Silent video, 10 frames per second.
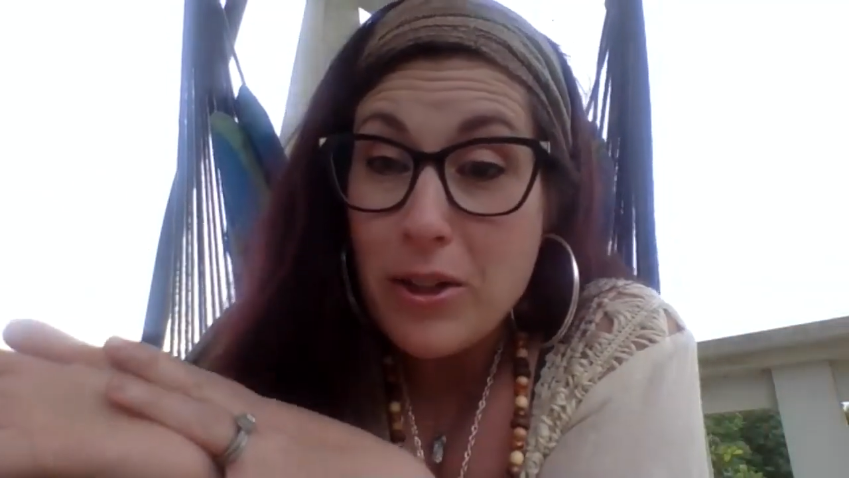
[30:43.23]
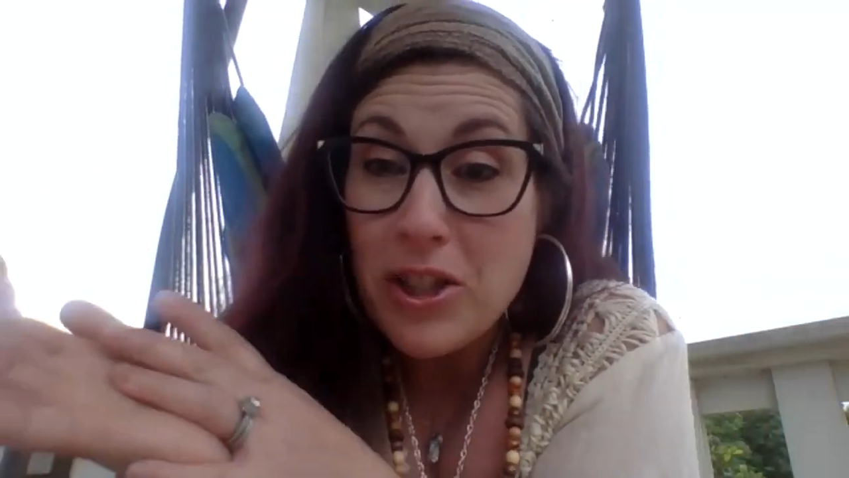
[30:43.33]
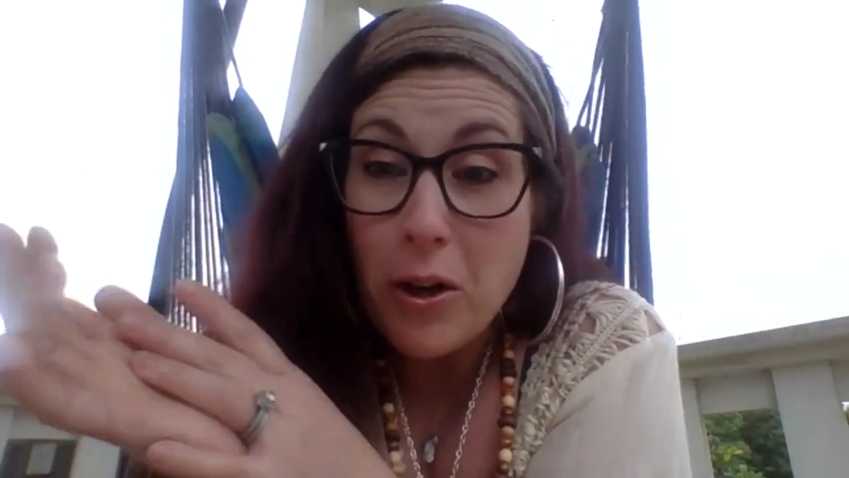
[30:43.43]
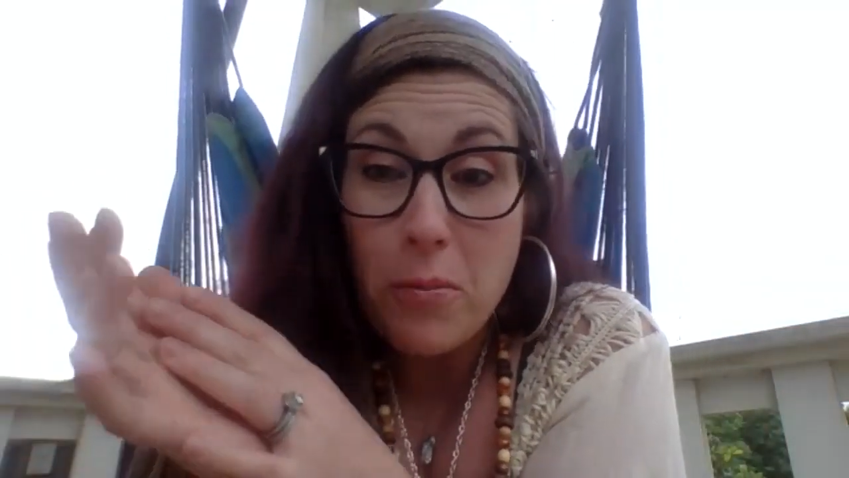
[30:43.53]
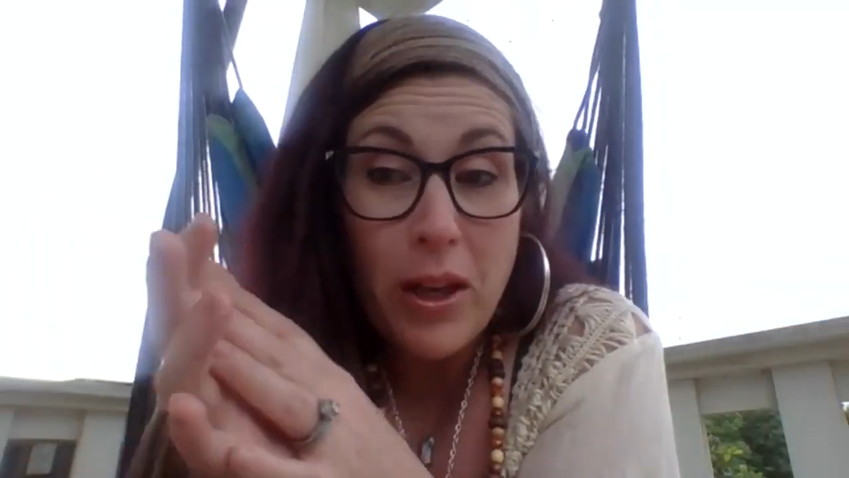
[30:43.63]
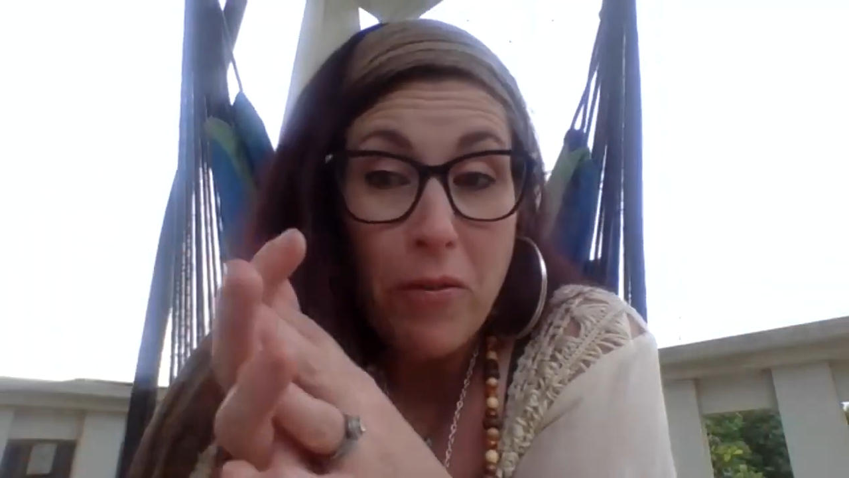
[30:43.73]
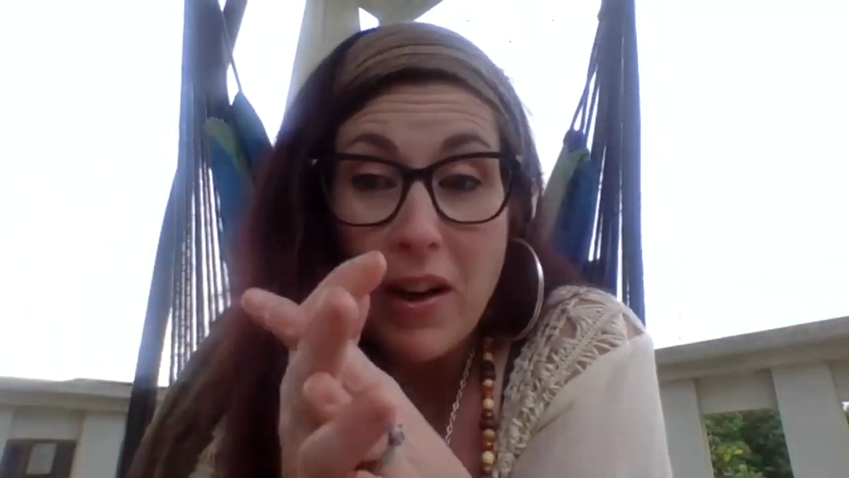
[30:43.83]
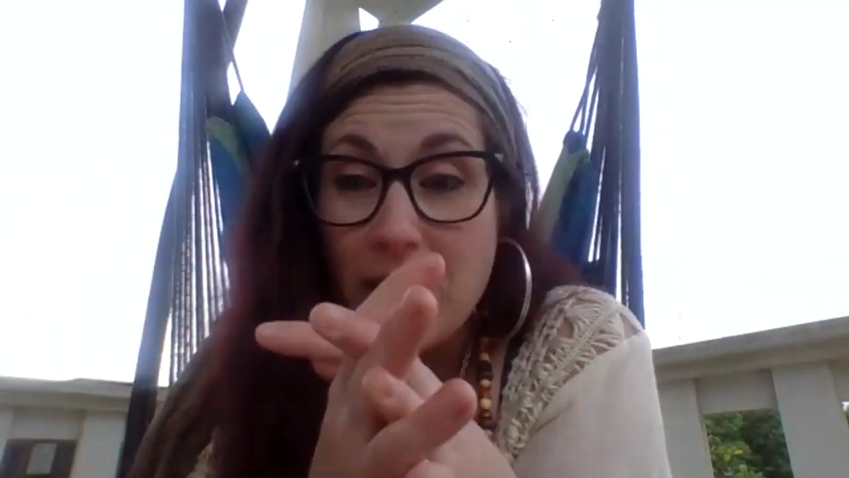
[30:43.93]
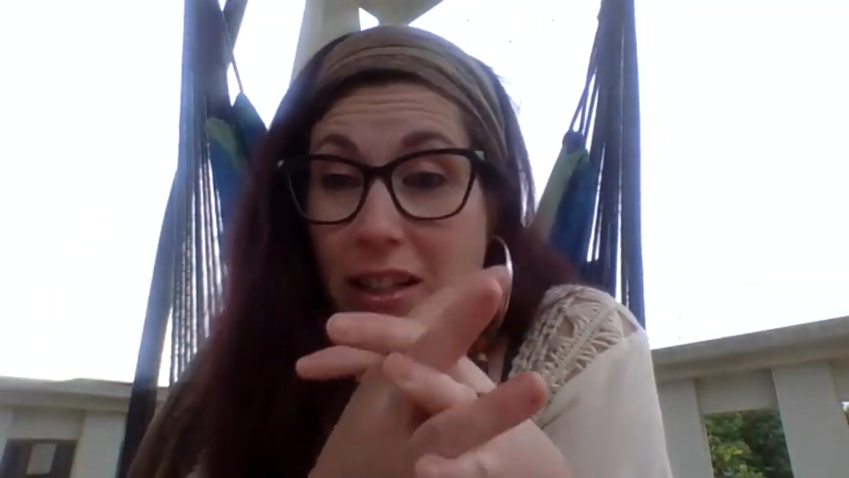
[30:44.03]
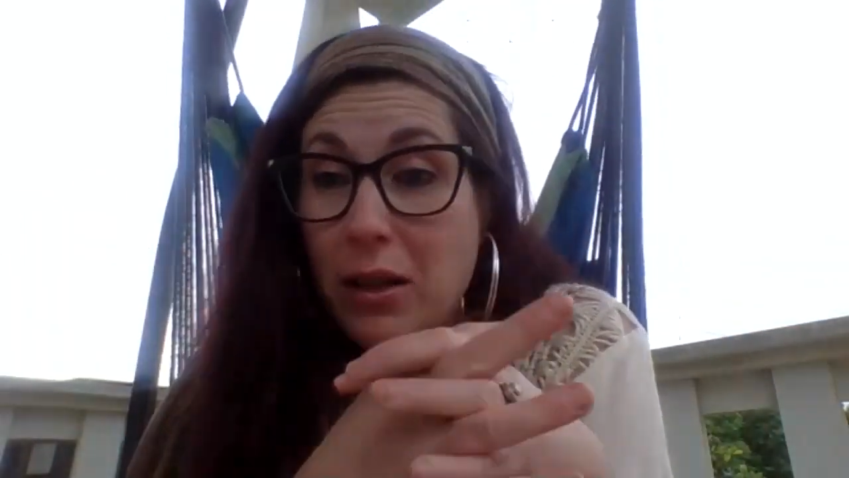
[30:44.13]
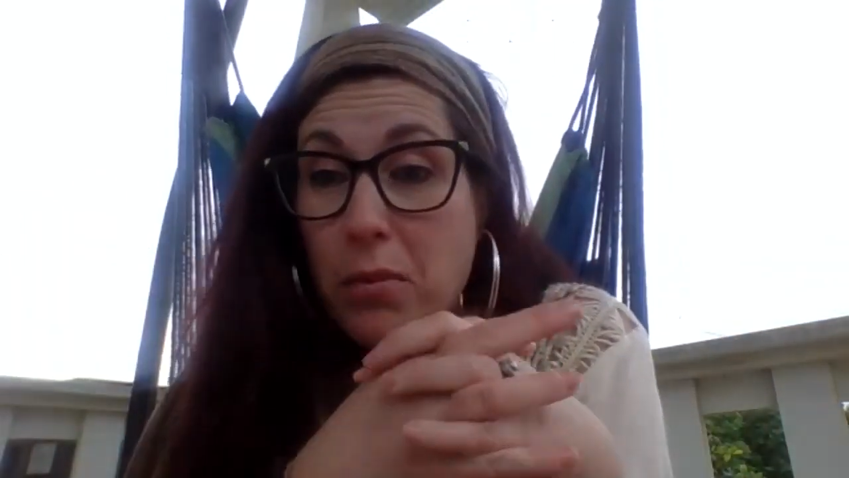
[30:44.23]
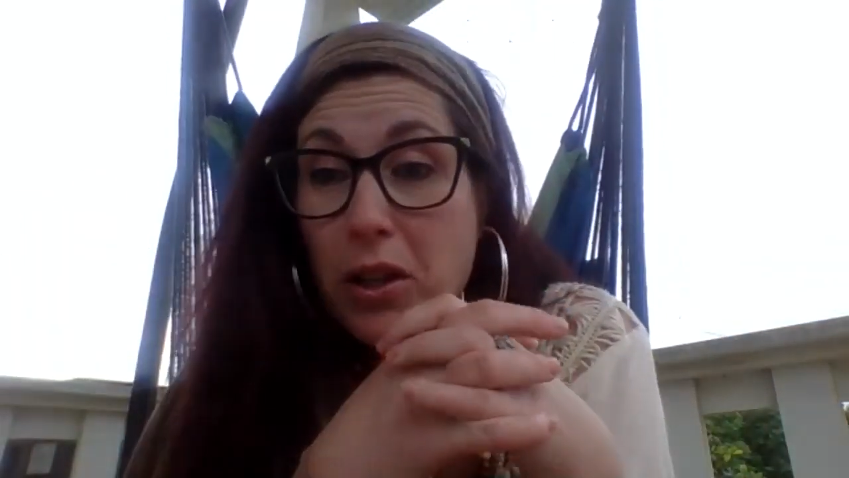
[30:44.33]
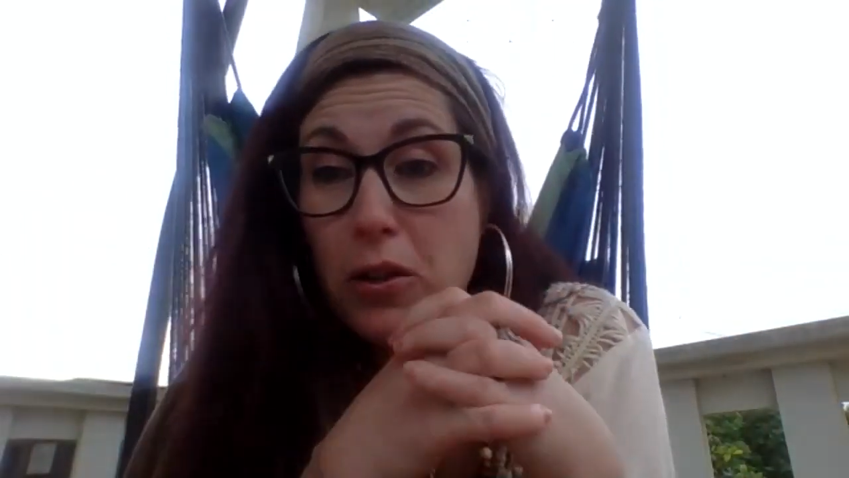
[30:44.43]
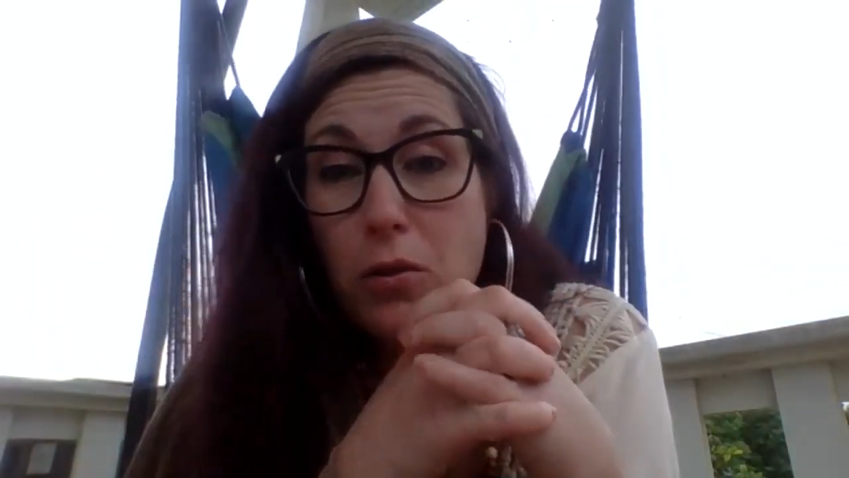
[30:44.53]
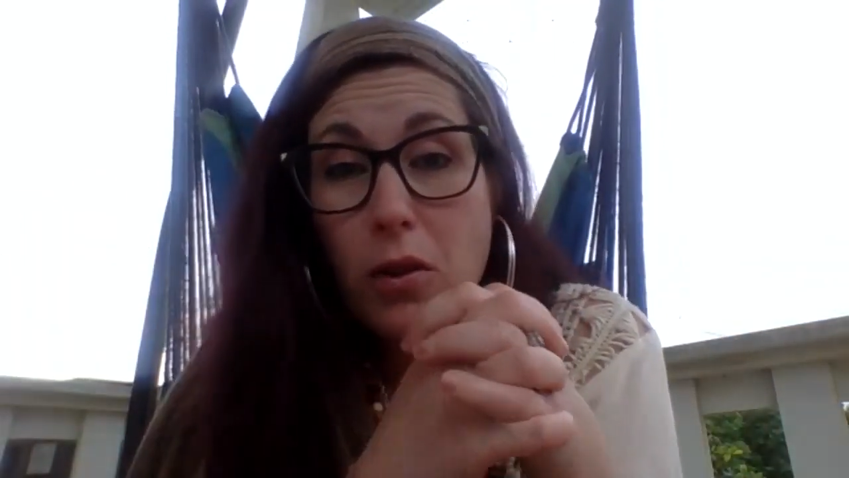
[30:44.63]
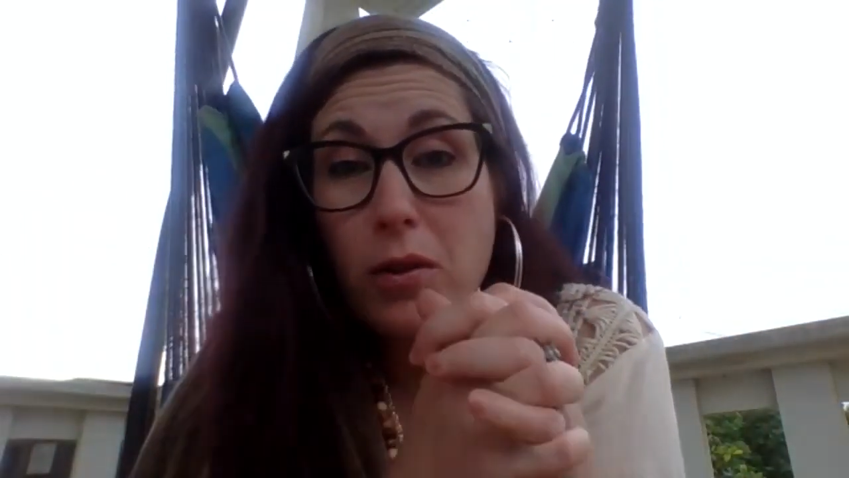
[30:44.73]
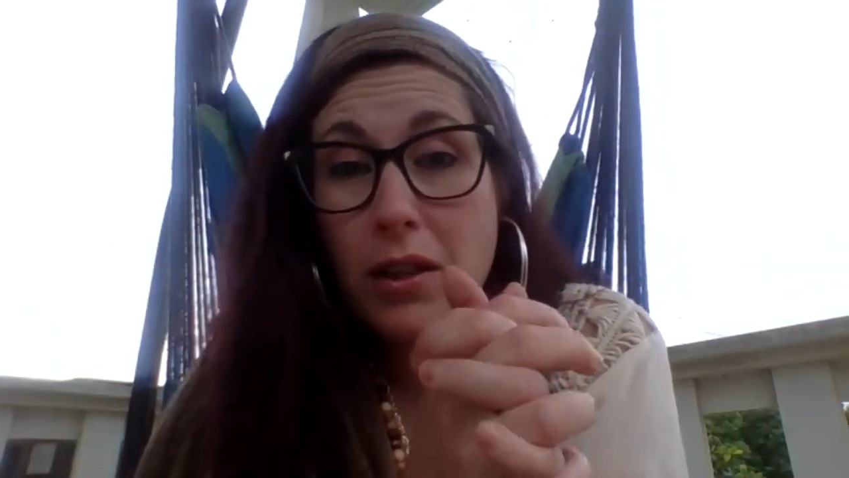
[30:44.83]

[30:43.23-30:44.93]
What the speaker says: share me around anybody you know